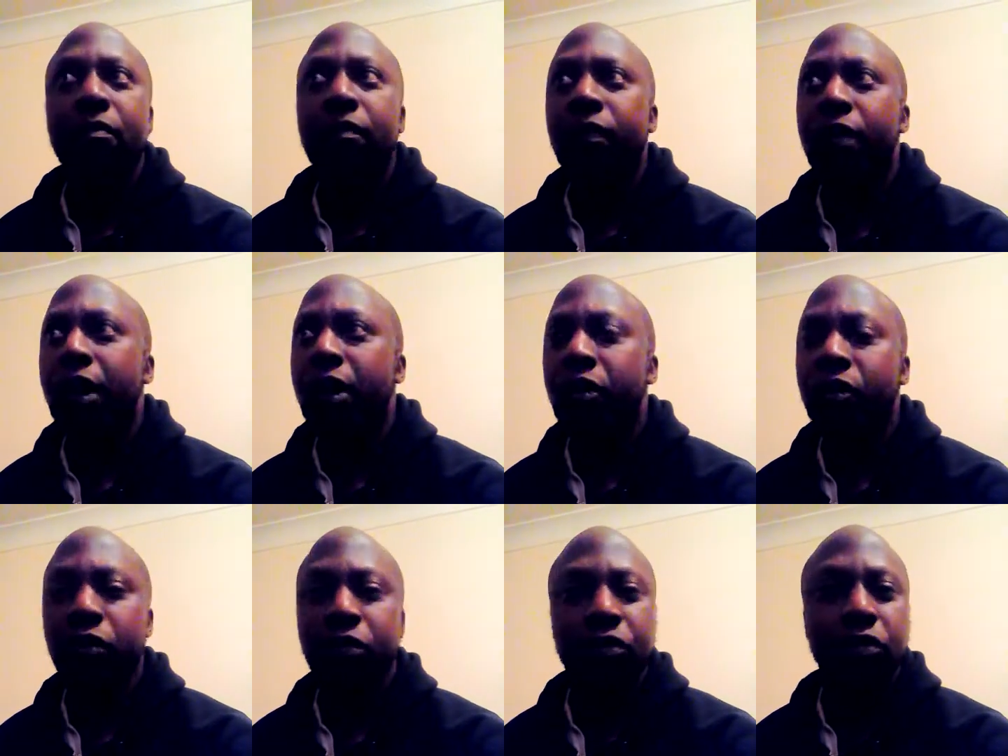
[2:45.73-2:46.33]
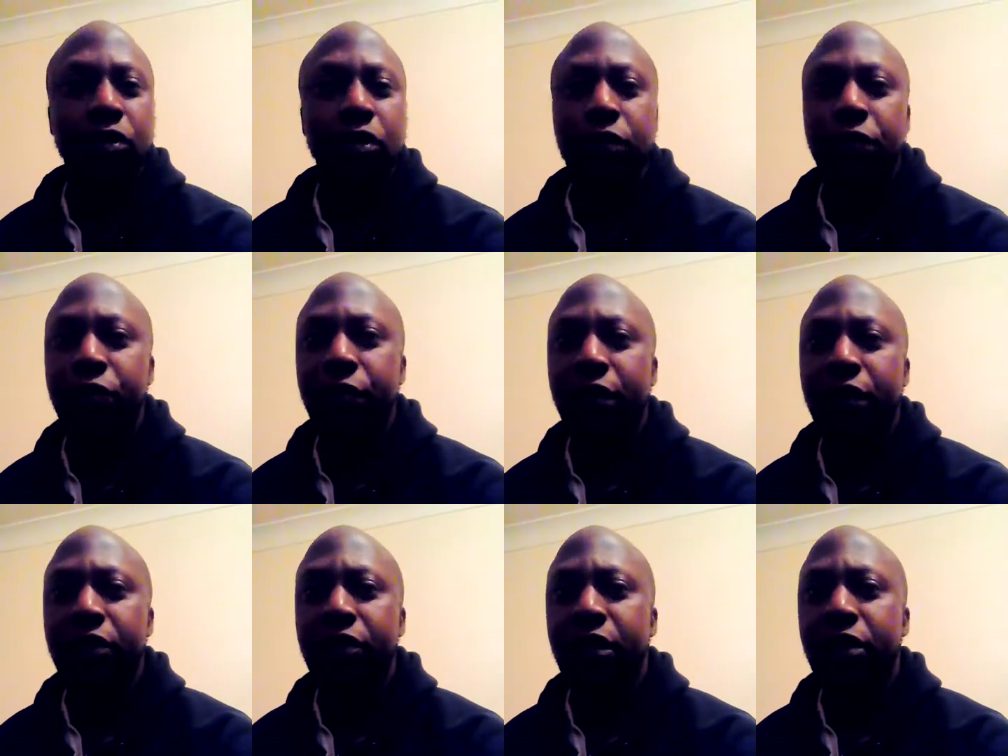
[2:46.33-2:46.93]
across your
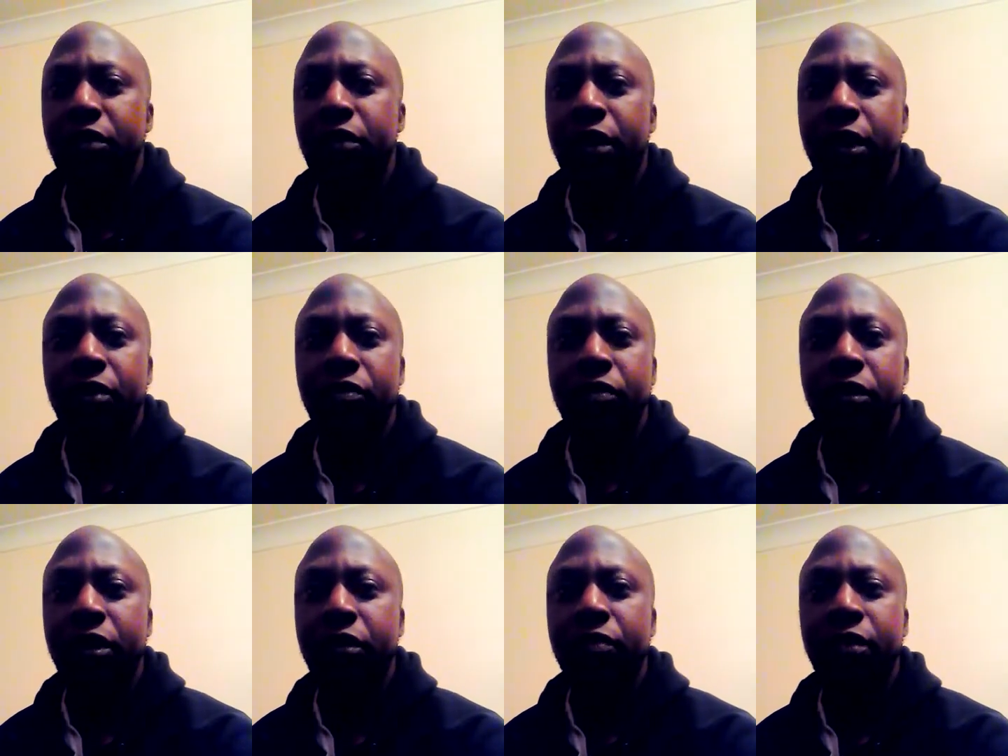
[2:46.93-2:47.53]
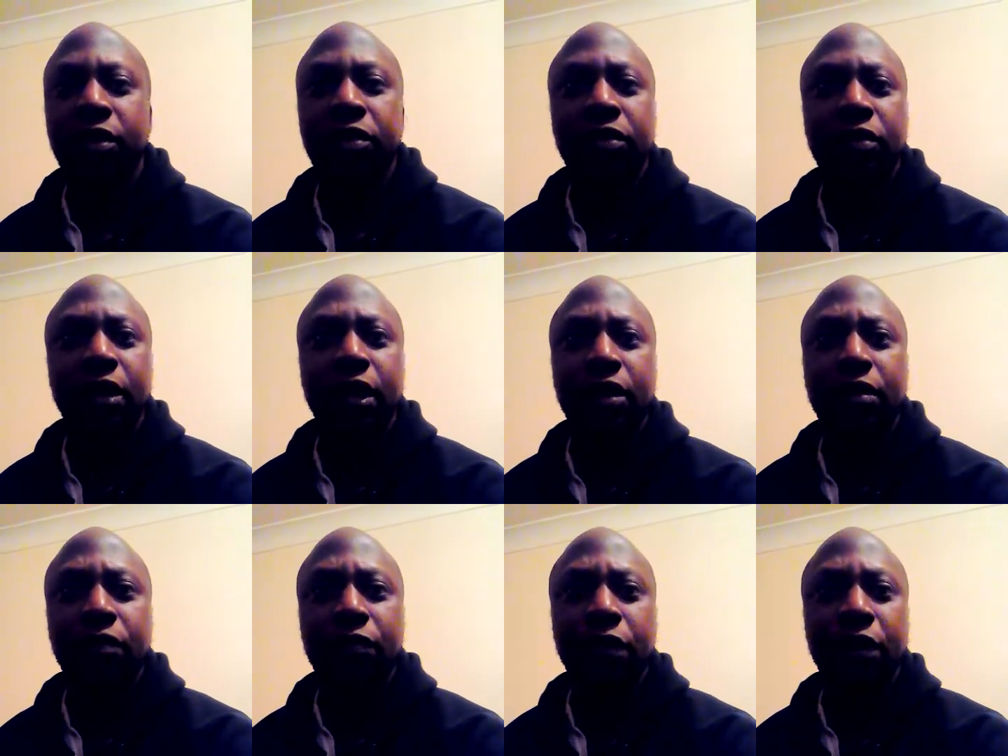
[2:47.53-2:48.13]
face, and you get really, really
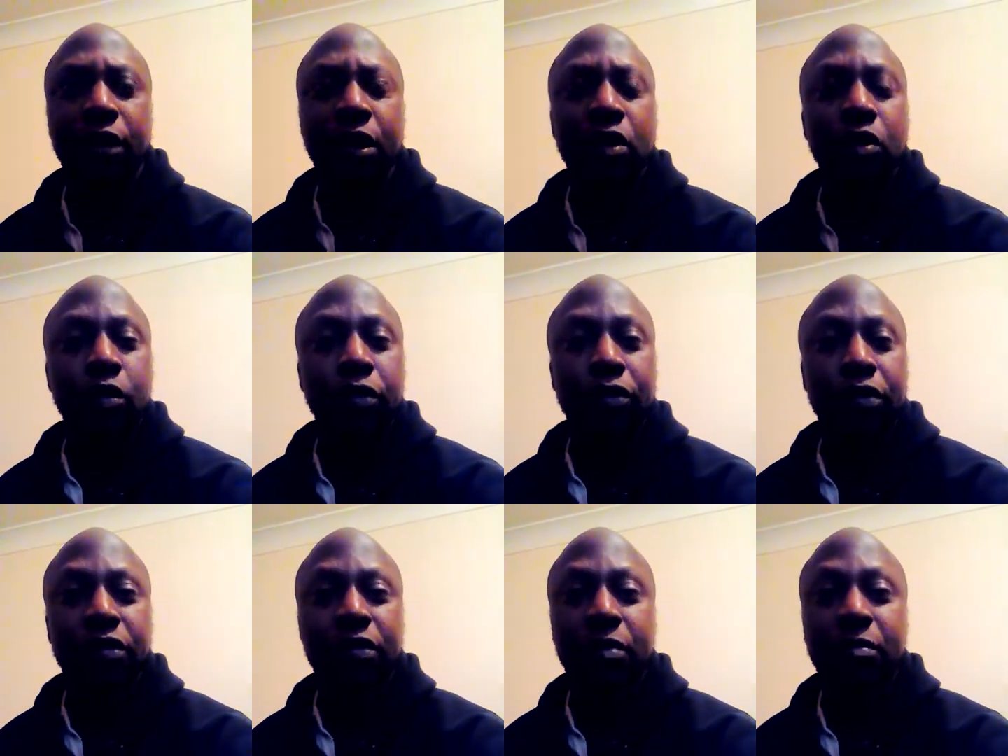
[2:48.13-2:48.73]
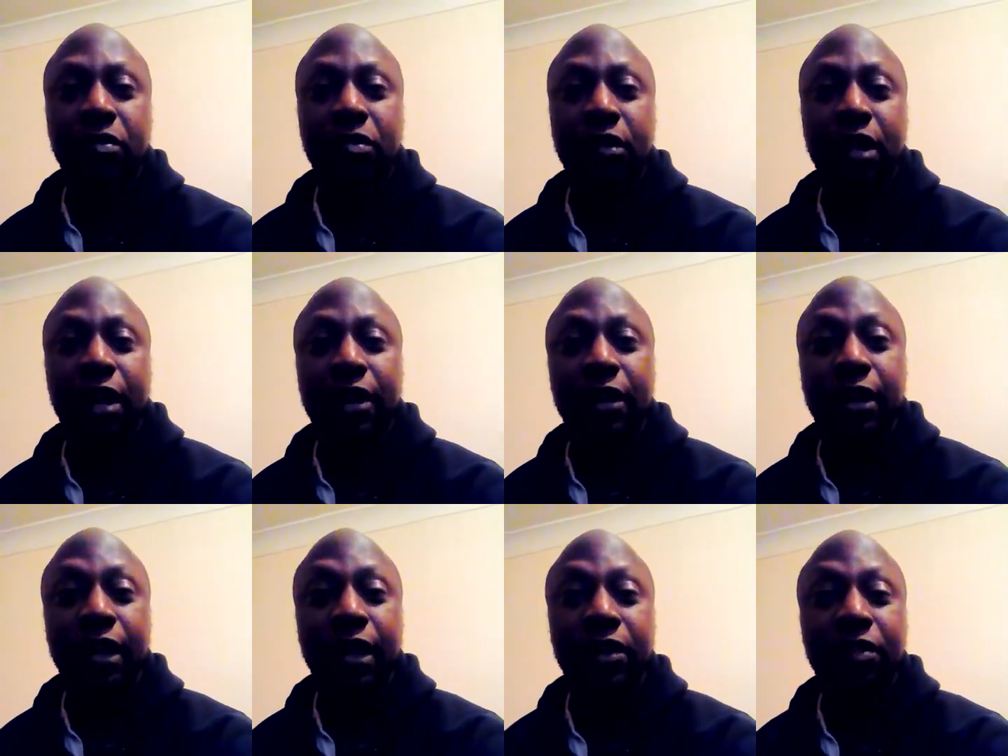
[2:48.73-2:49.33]
scared. You think the whole system is
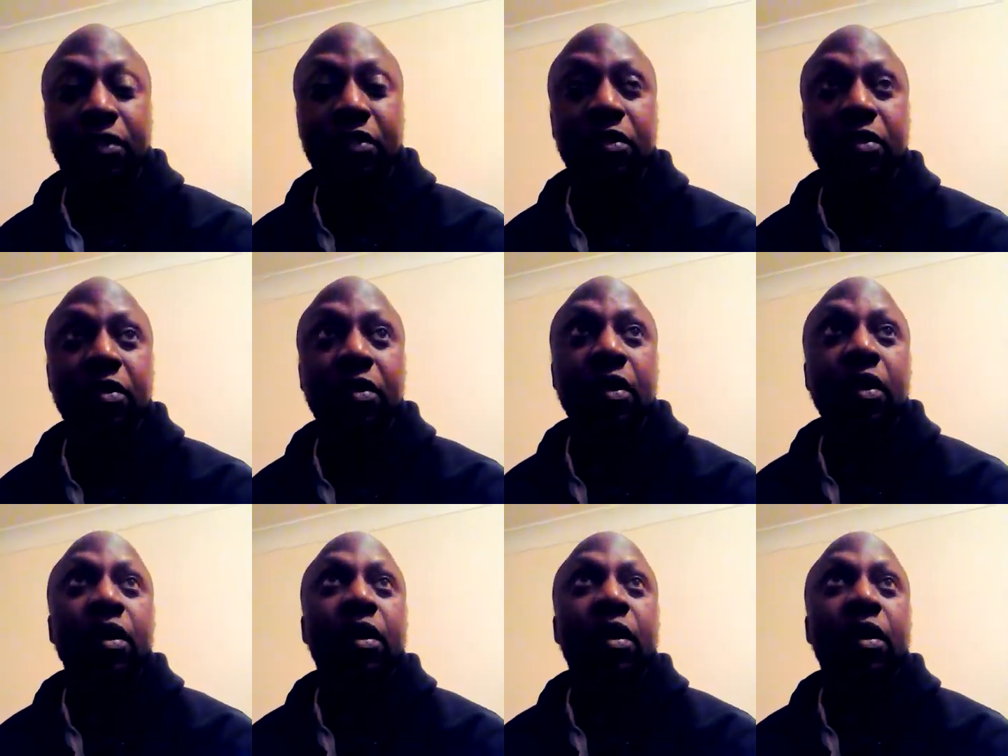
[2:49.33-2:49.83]
turned against you.